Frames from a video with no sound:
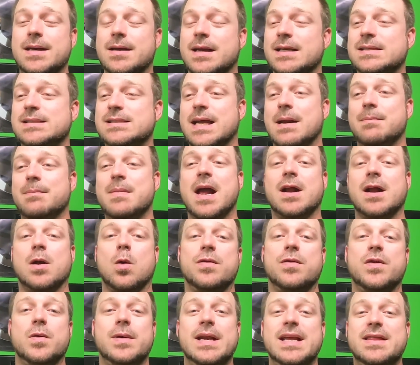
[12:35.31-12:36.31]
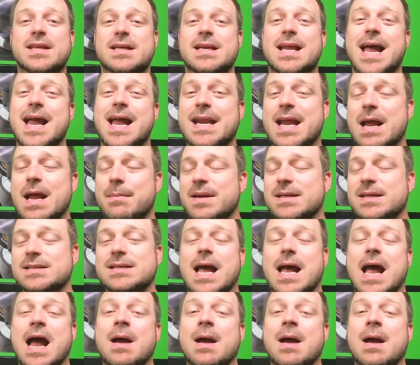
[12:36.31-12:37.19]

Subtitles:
Like I said, I'm not going through any of the dynamics.